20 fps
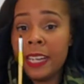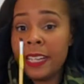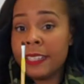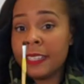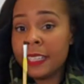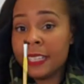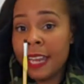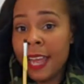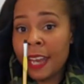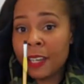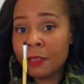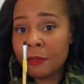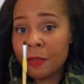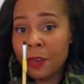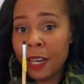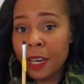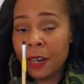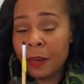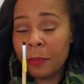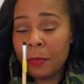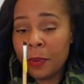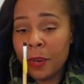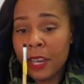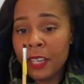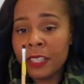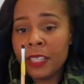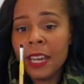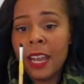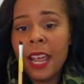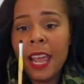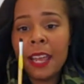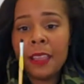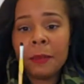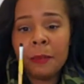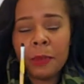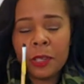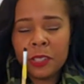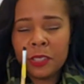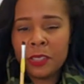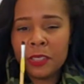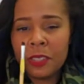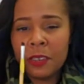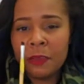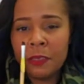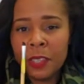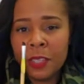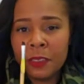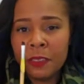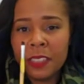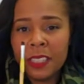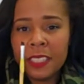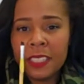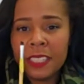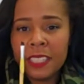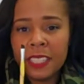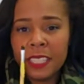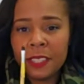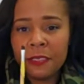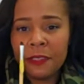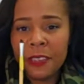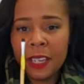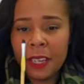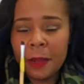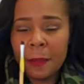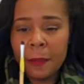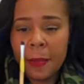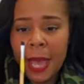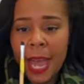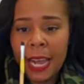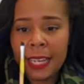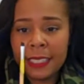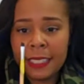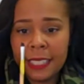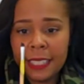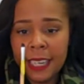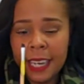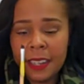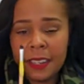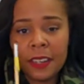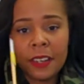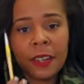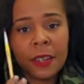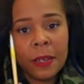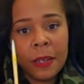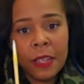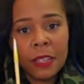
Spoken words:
It is a natural hair brush, and the bristles are really stiff and compact together.